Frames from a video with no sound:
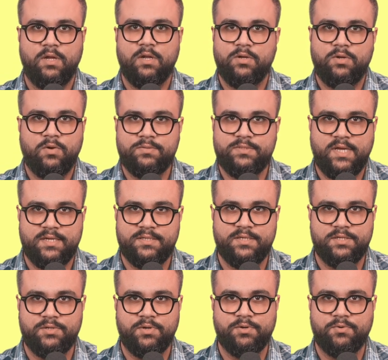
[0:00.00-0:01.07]
No tech
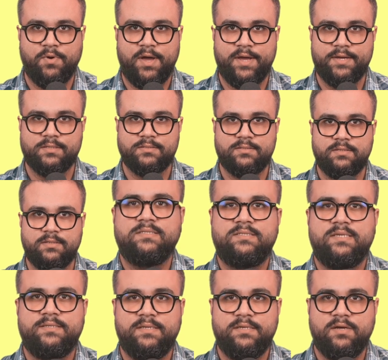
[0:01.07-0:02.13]
degree required.
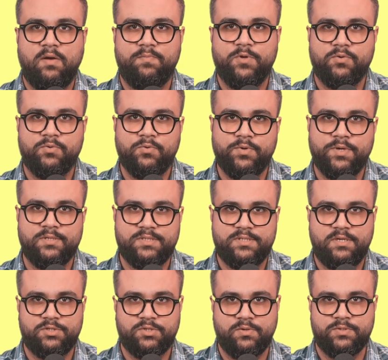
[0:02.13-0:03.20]
Setting up your Google
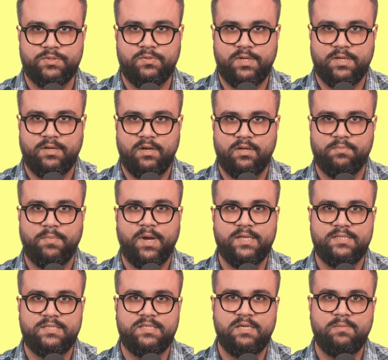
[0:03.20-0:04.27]
Search Console account
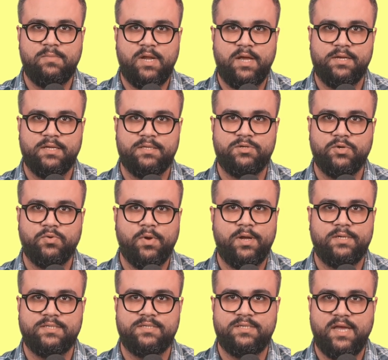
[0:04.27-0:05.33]
might seem like it
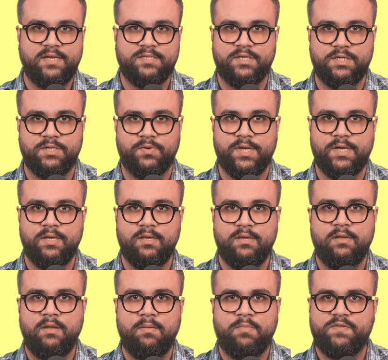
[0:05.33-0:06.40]
requires a tech degree,
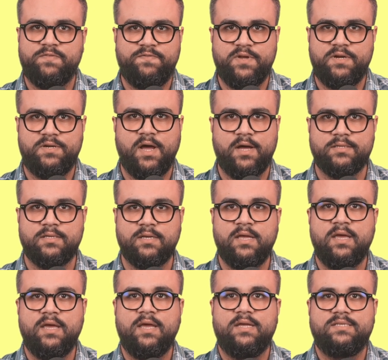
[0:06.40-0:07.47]
but fear not.
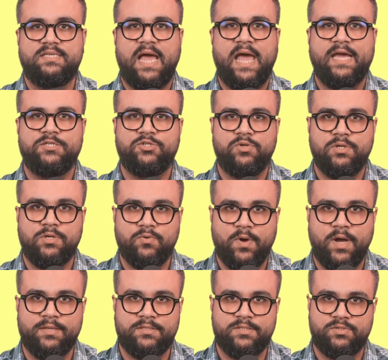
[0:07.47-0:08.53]
It's actually
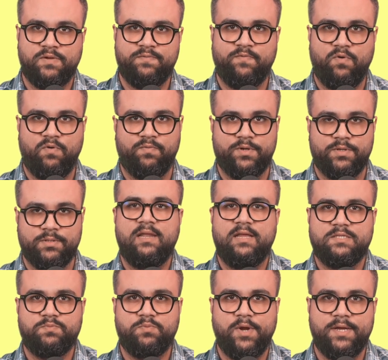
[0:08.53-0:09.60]
quite straightforward.
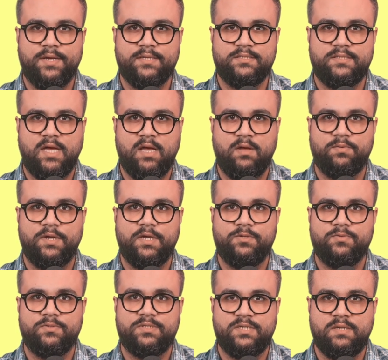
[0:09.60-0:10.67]
Let's break it down
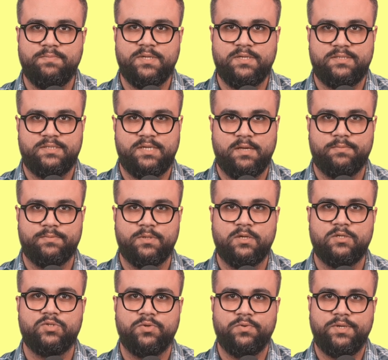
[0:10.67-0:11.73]
into simple steps
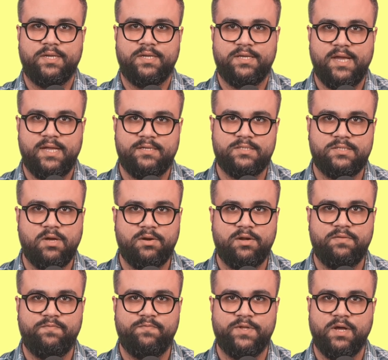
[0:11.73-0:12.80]
so you can get
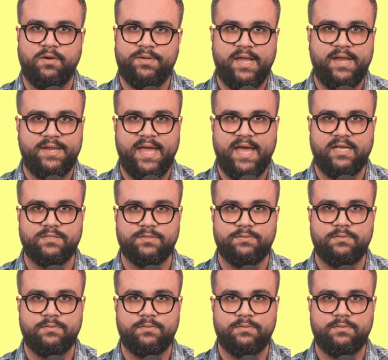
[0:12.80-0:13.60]
started without any hassle.